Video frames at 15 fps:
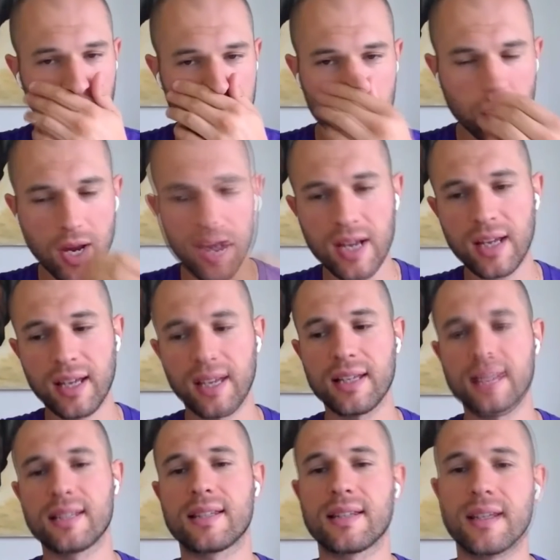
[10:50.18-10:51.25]
FinTrack
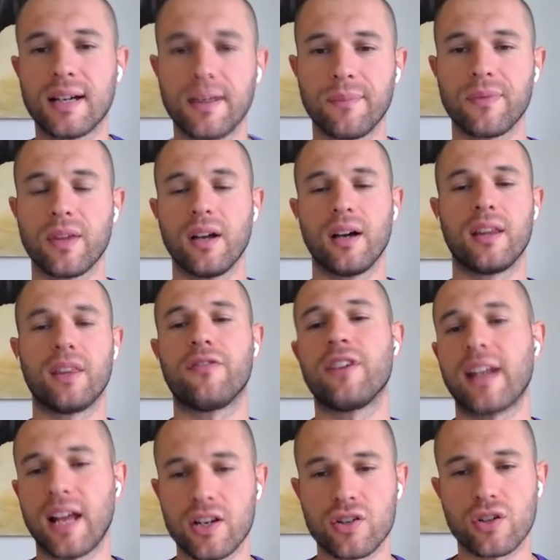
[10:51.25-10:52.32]
is the
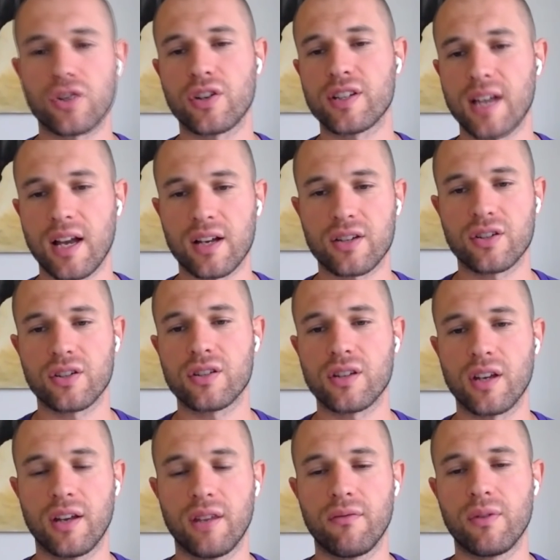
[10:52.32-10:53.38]
Financial Transactions
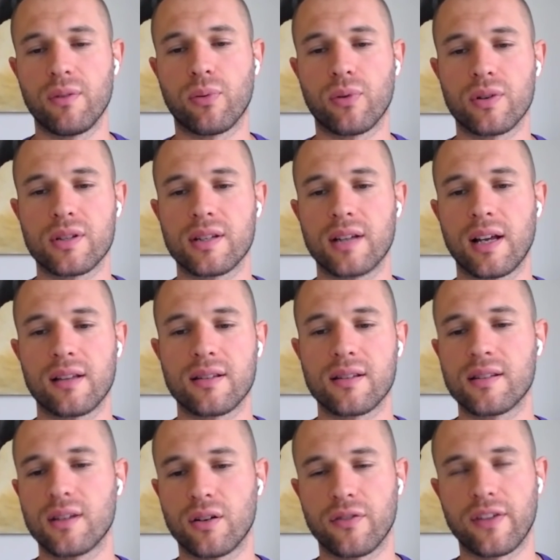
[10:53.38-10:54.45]
and Reports
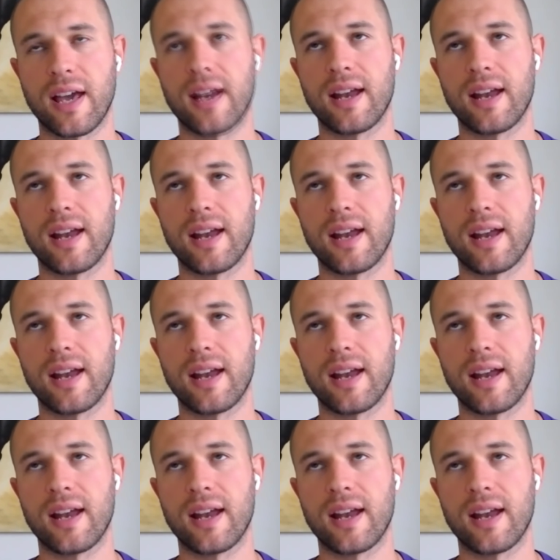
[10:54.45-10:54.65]
Analysis Center of